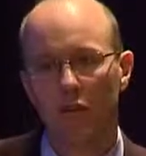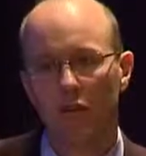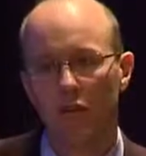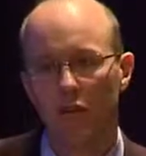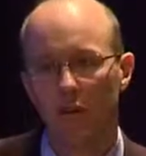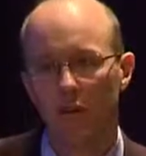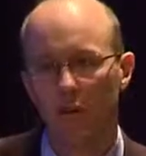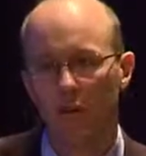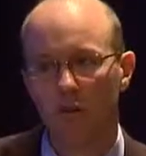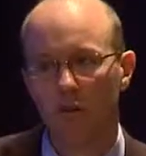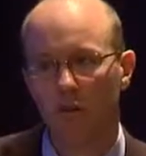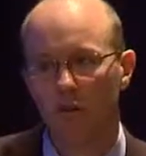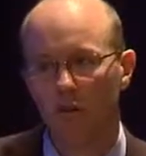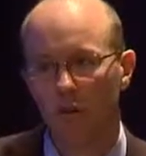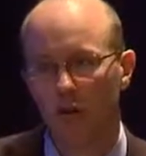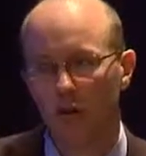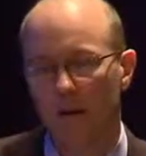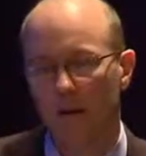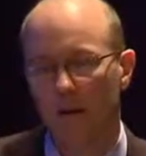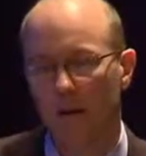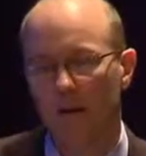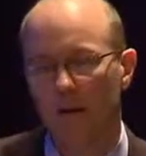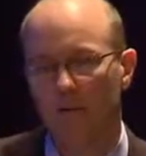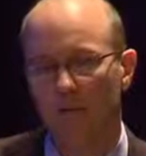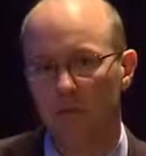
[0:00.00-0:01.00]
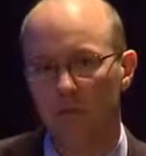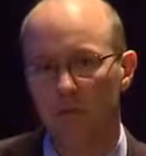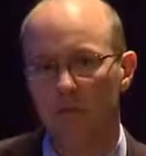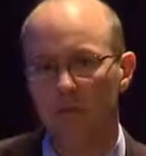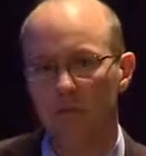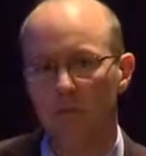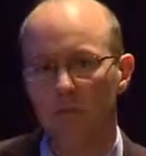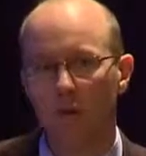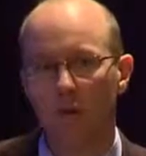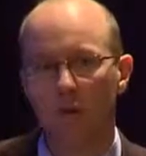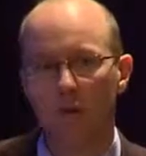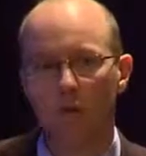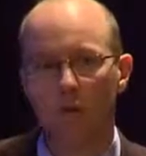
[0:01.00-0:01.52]
There's a lot of obviously
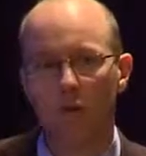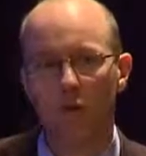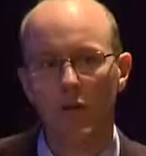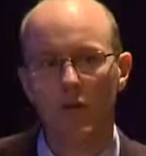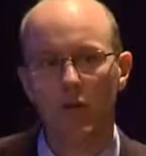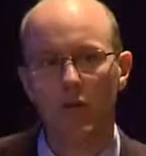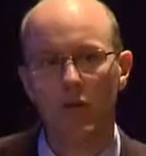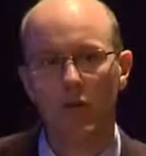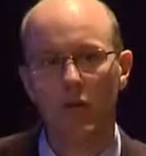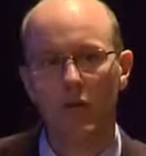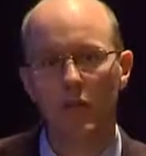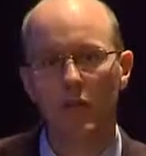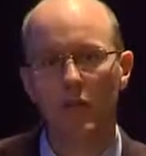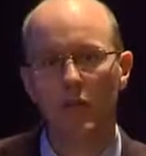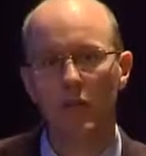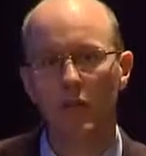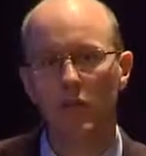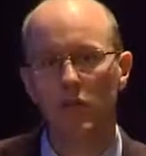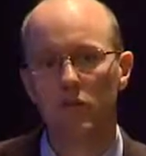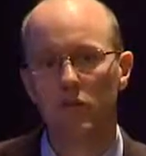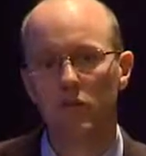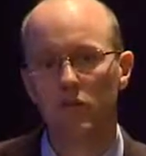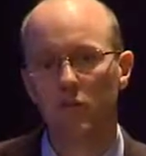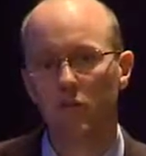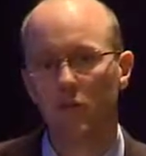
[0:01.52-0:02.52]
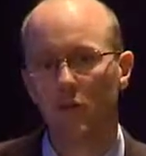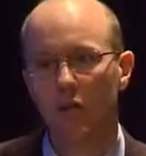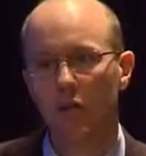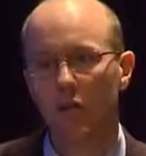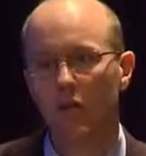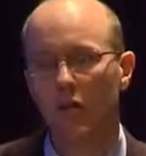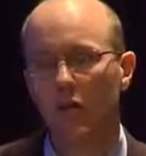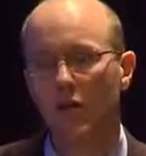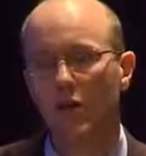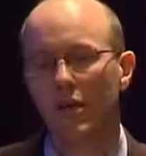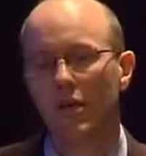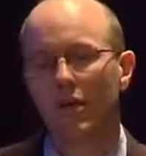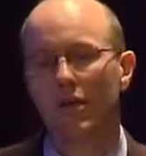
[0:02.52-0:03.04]
smart people in the industry.
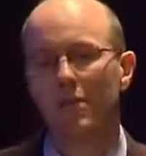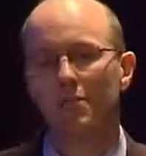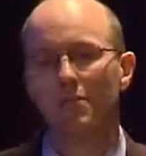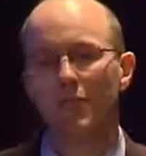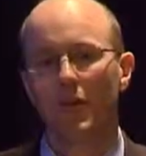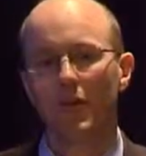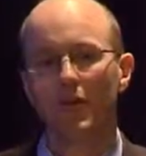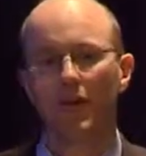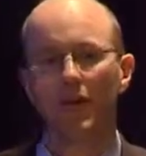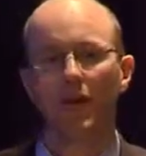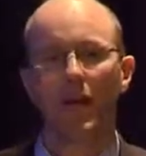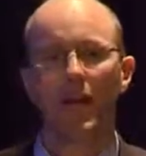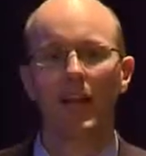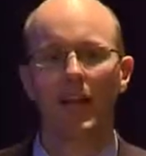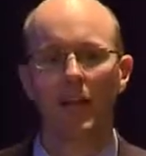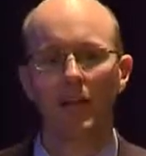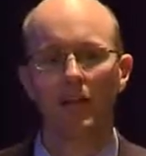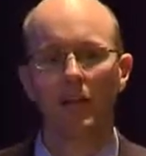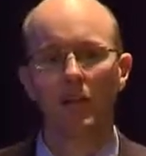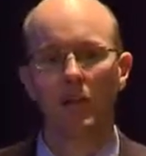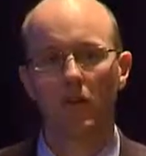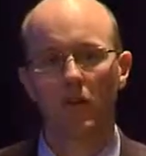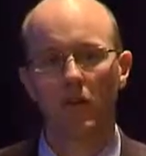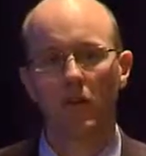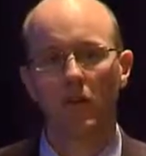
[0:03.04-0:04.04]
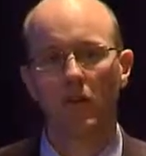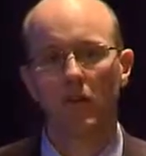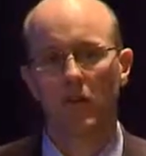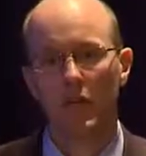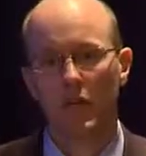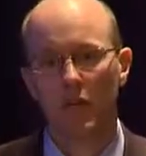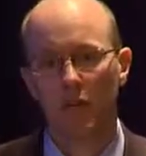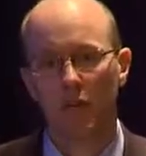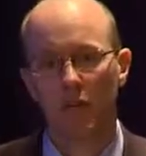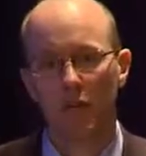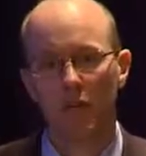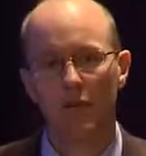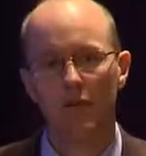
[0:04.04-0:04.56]
But failure to learn
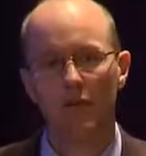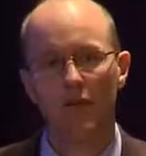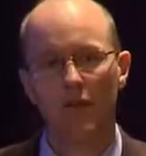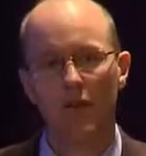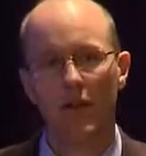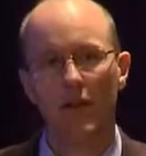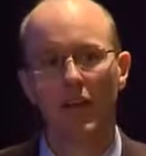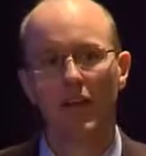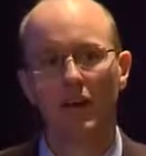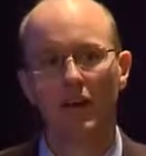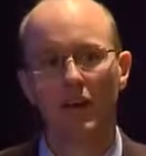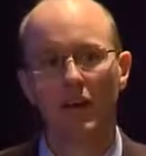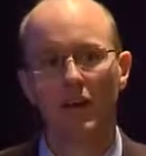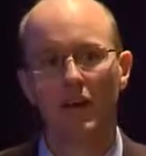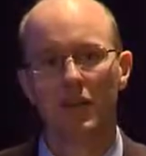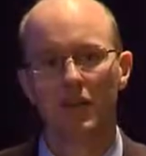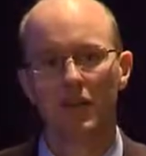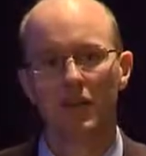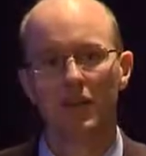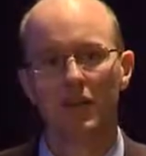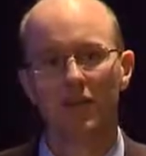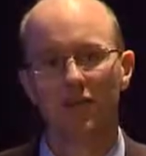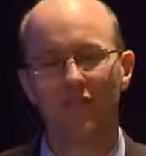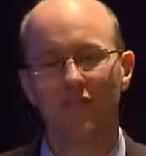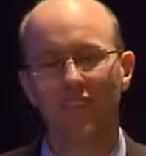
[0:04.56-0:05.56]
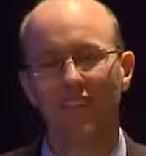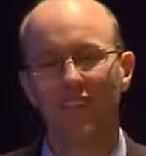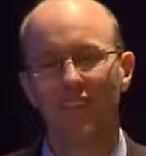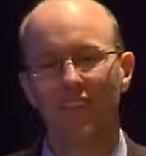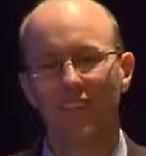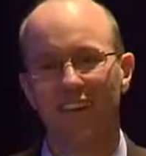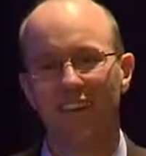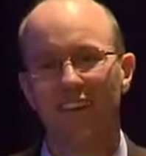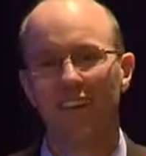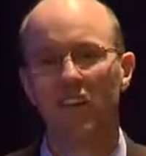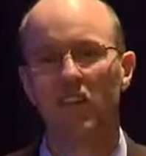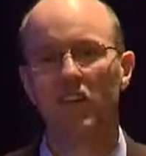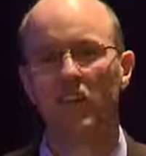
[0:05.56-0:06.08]
here recognises the fact
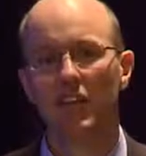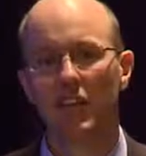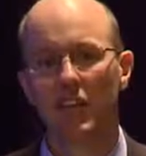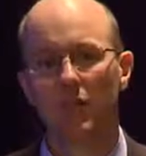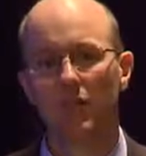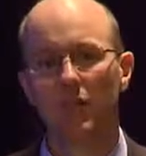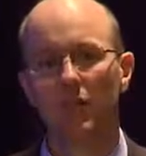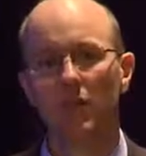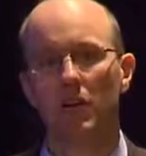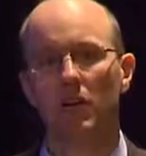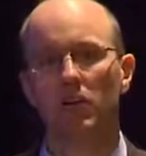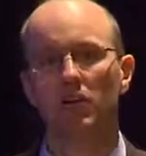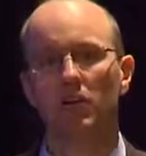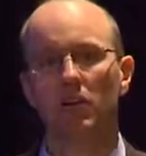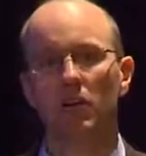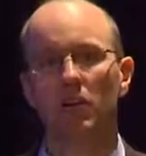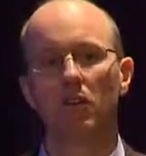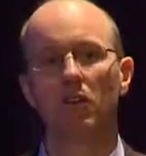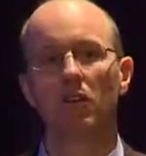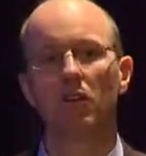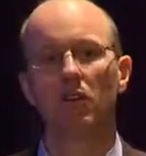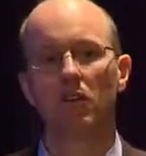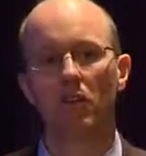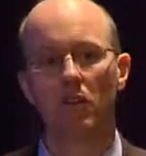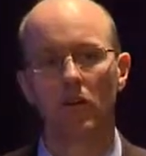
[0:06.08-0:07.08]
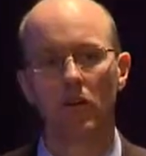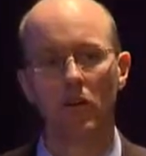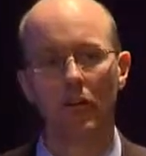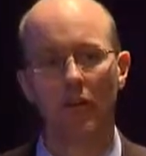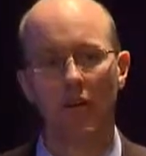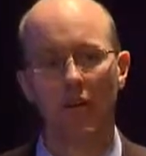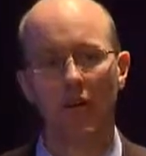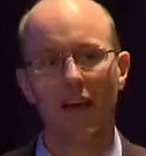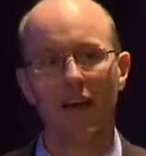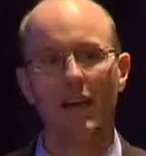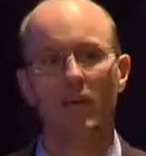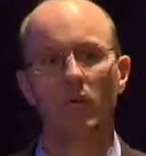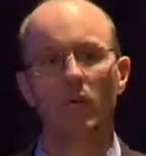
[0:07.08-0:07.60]
that actually for us to learn
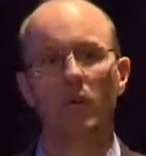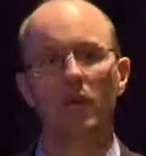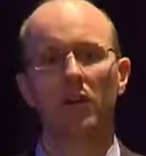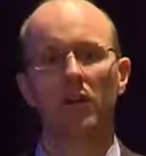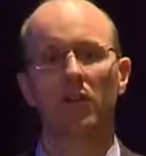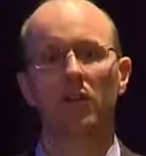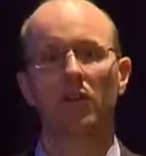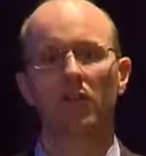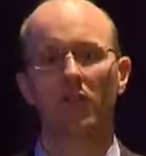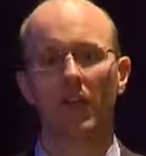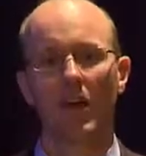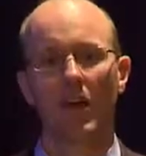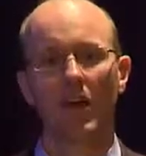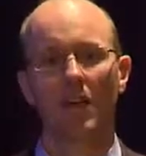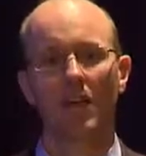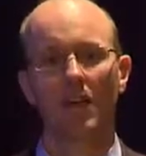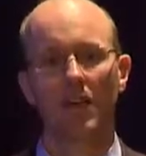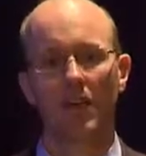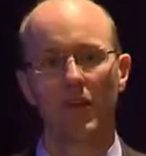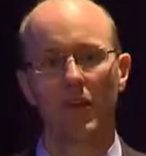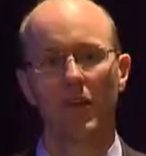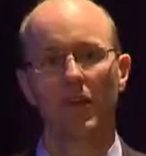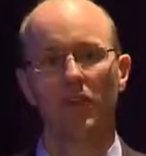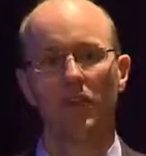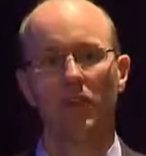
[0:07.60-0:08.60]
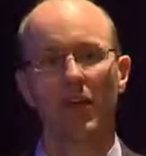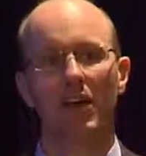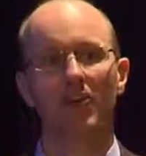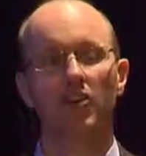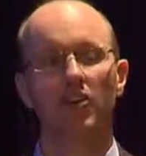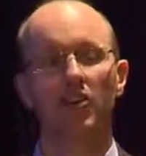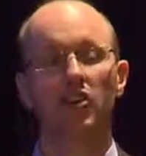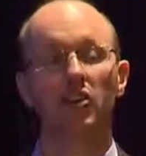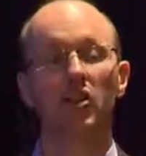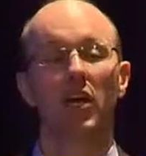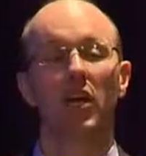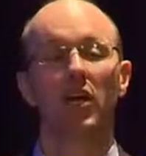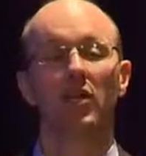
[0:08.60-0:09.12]
and to understand things and
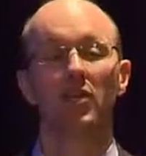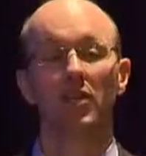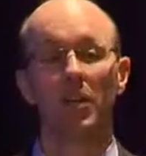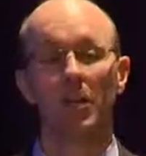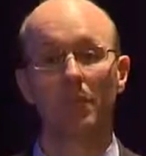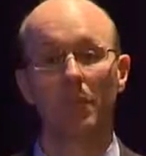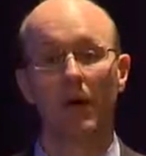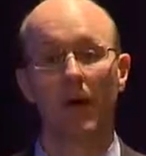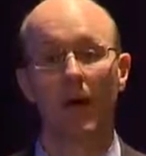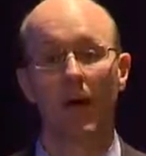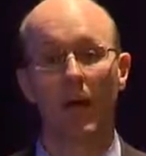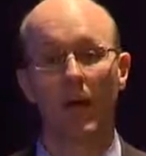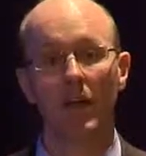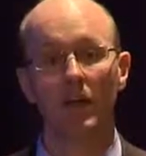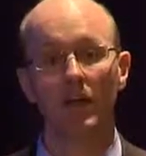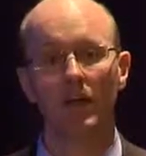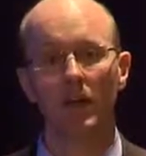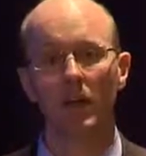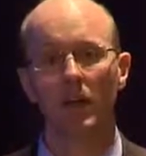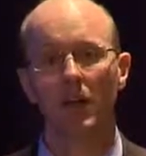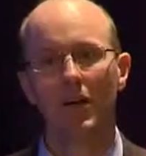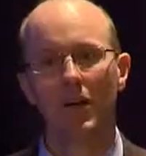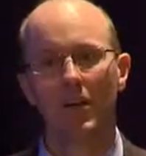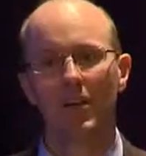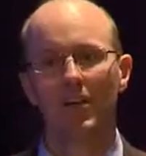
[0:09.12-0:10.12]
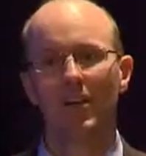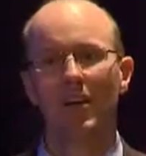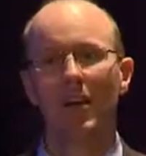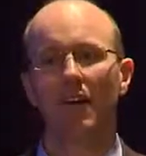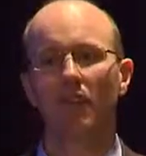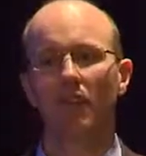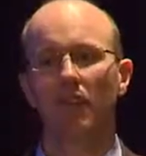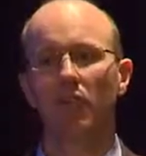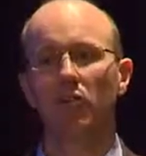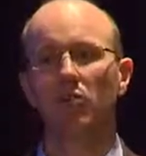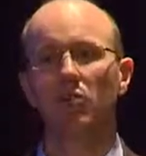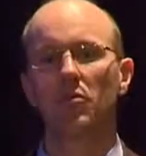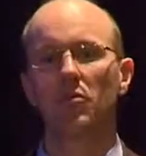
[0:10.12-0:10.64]
to change our behaviour, a
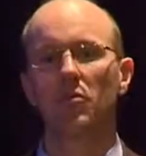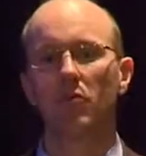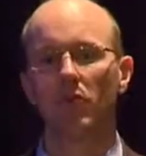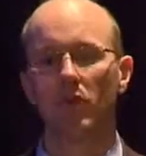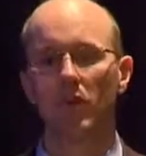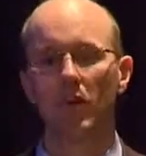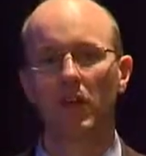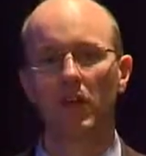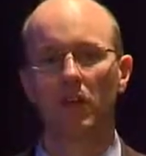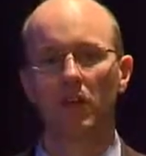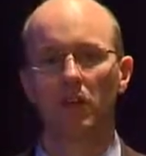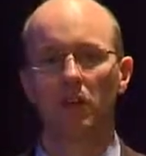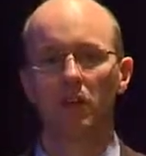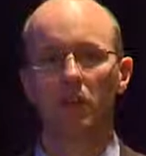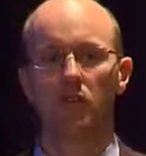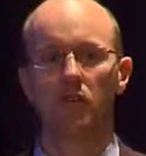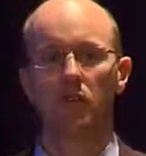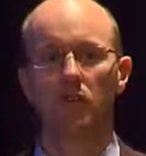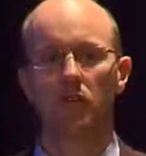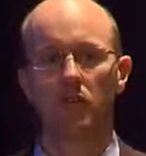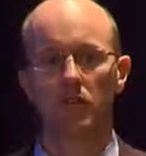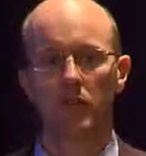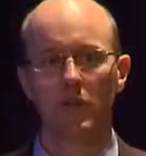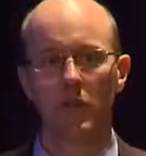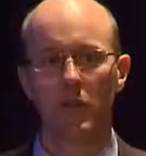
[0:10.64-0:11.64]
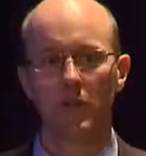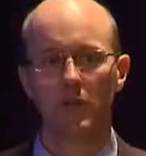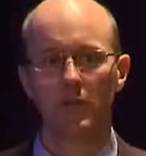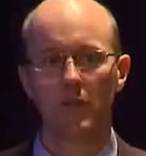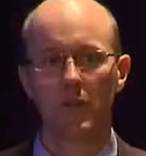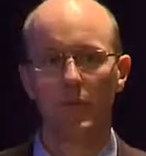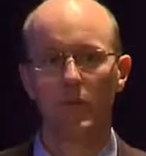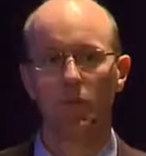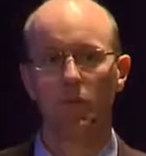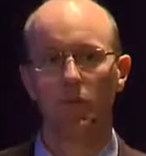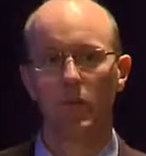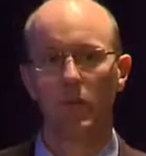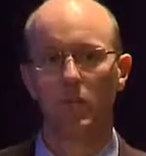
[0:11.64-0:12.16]
few preconditions need to
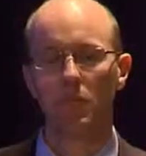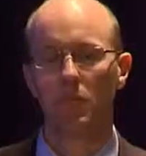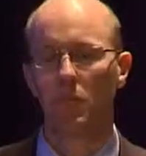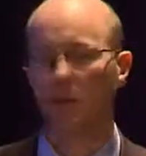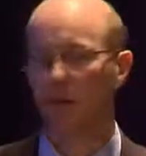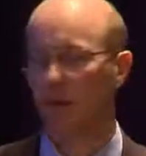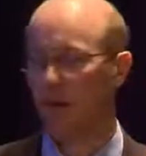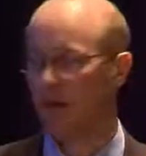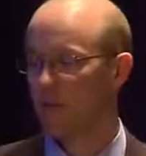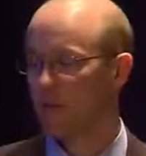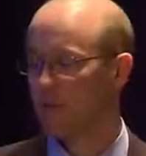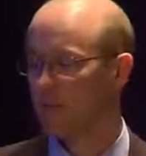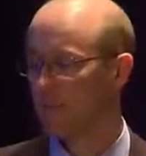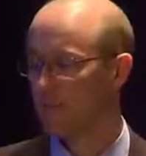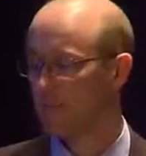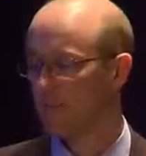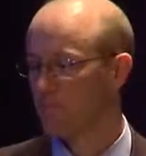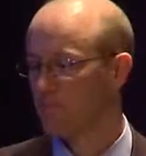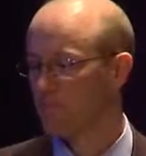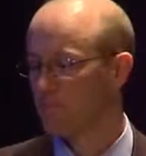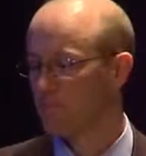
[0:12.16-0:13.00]
be put in place.